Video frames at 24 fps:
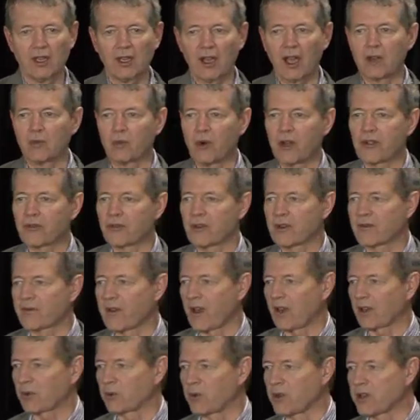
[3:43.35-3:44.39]
and whether in
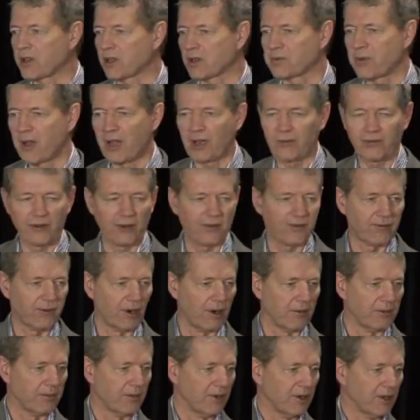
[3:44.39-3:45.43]
fact we can benefit
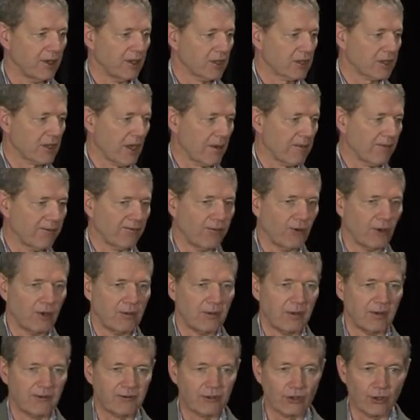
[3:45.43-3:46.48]
from some
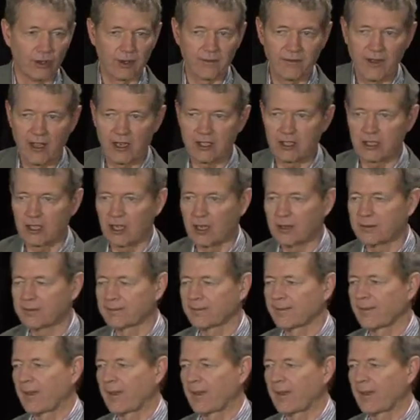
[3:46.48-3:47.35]
form of joint venture,